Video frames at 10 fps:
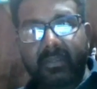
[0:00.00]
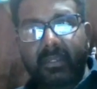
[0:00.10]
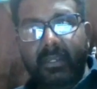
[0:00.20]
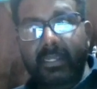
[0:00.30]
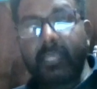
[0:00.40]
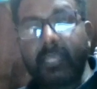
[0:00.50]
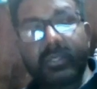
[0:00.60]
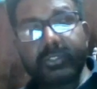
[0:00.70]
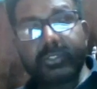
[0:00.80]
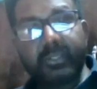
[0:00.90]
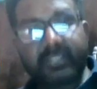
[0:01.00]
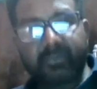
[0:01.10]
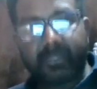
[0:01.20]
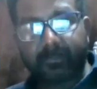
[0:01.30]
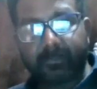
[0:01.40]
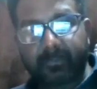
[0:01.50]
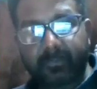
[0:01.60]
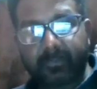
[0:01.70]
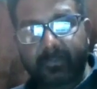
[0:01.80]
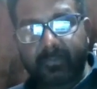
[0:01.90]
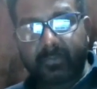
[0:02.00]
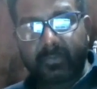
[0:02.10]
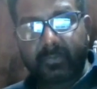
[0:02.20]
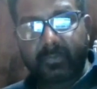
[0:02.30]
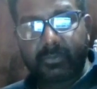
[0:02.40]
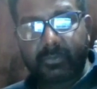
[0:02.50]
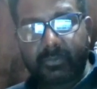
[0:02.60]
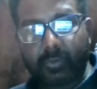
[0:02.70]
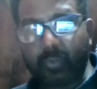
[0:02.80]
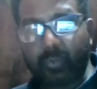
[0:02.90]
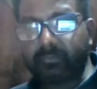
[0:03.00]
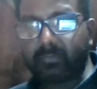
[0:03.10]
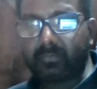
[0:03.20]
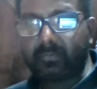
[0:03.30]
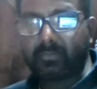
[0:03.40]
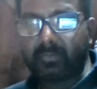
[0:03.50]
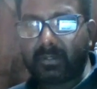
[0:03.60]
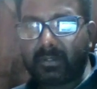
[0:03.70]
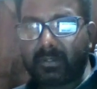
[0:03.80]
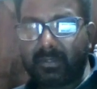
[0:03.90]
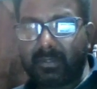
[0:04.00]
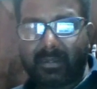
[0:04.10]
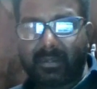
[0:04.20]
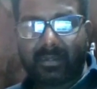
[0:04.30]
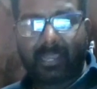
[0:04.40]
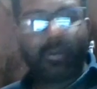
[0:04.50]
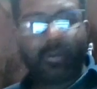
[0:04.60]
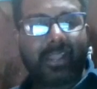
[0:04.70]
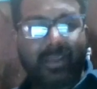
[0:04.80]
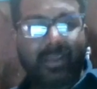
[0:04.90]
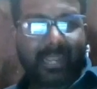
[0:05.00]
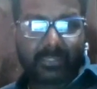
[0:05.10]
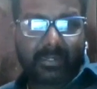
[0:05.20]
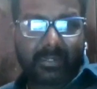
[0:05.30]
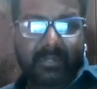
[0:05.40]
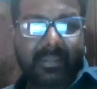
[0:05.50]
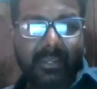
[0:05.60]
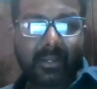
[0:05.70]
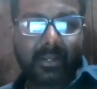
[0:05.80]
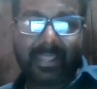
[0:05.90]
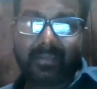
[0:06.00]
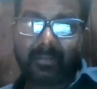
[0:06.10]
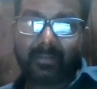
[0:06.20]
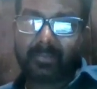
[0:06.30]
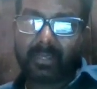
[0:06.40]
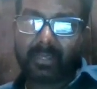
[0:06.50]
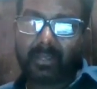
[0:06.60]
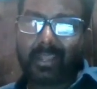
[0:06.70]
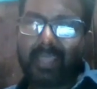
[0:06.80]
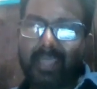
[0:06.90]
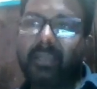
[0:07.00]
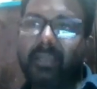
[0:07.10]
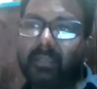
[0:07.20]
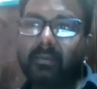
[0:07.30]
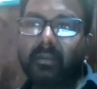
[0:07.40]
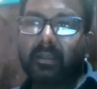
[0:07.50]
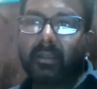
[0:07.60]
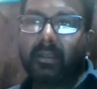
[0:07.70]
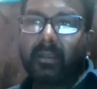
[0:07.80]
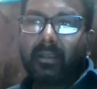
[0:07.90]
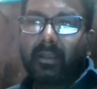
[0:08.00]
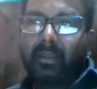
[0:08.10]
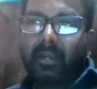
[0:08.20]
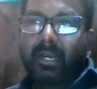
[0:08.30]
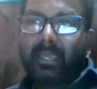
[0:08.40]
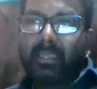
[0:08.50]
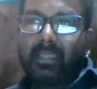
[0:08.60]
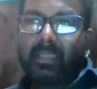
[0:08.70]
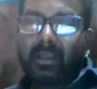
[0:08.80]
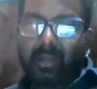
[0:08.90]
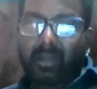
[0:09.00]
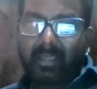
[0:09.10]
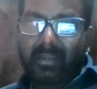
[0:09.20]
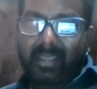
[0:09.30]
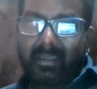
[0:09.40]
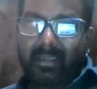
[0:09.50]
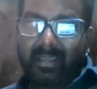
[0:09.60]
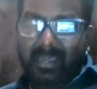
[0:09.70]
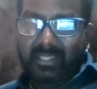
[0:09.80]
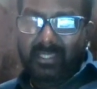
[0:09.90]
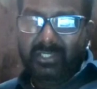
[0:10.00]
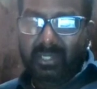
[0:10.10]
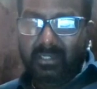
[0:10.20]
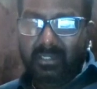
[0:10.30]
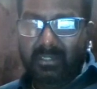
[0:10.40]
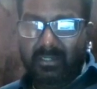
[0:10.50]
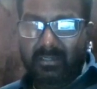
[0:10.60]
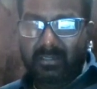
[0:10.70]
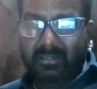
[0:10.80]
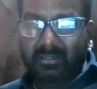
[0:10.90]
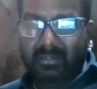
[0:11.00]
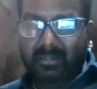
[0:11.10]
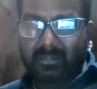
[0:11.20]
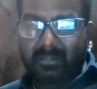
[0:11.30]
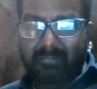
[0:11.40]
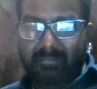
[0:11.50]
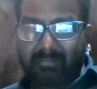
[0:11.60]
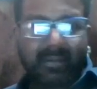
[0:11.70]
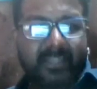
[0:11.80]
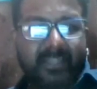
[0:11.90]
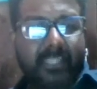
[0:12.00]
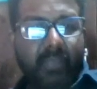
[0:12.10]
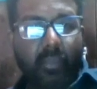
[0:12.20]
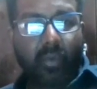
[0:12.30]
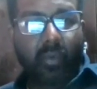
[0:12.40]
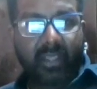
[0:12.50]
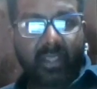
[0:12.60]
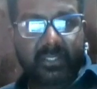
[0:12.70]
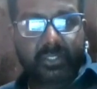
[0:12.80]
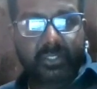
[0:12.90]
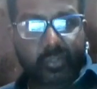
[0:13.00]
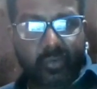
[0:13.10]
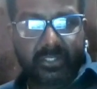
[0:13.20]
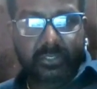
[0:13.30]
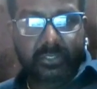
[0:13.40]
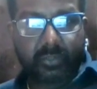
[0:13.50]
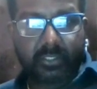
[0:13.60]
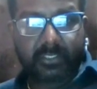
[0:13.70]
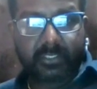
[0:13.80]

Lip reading: and he was doing something. So uh, actually literally I got angry. I got angry. I started increasing my voice towards the student.